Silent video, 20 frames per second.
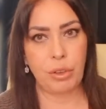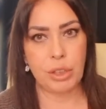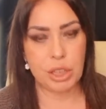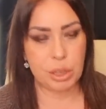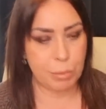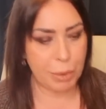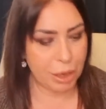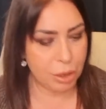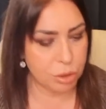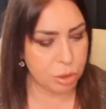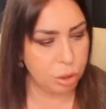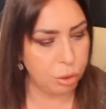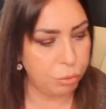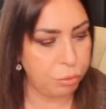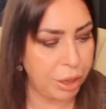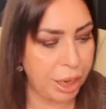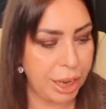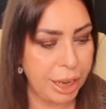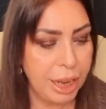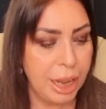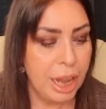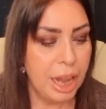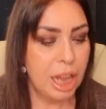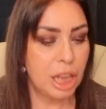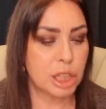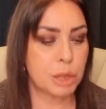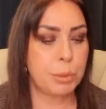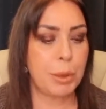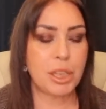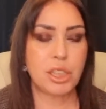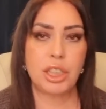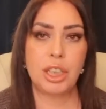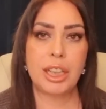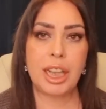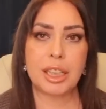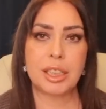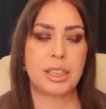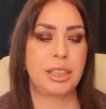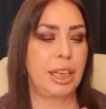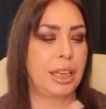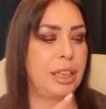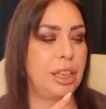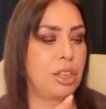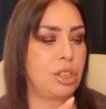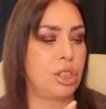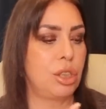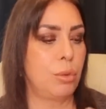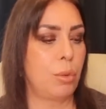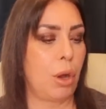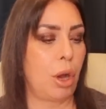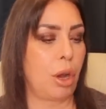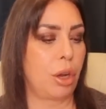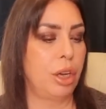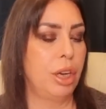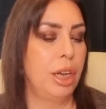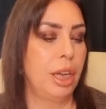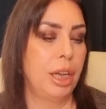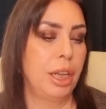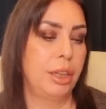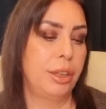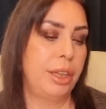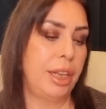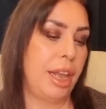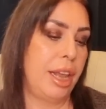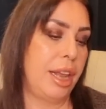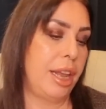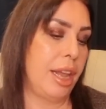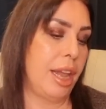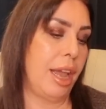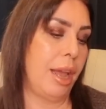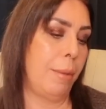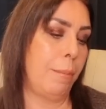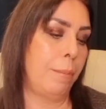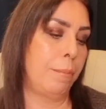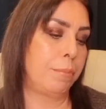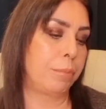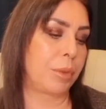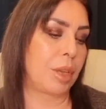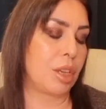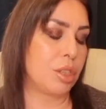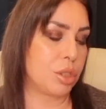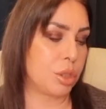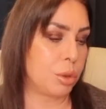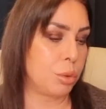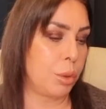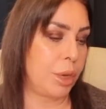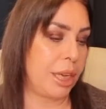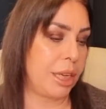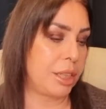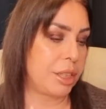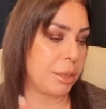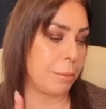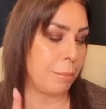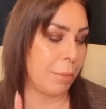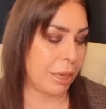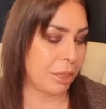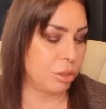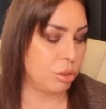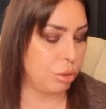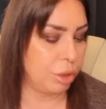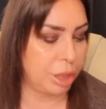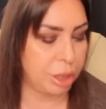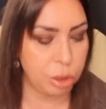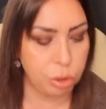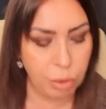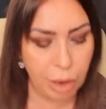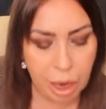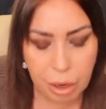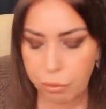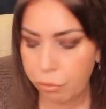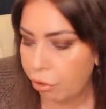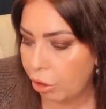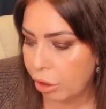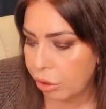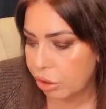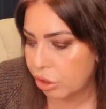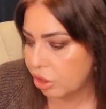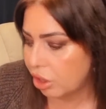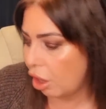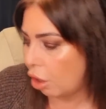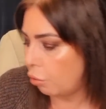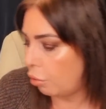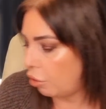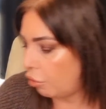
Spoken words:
It smells lovely, especially that signature one, the sweet mandarin and grapefruit. So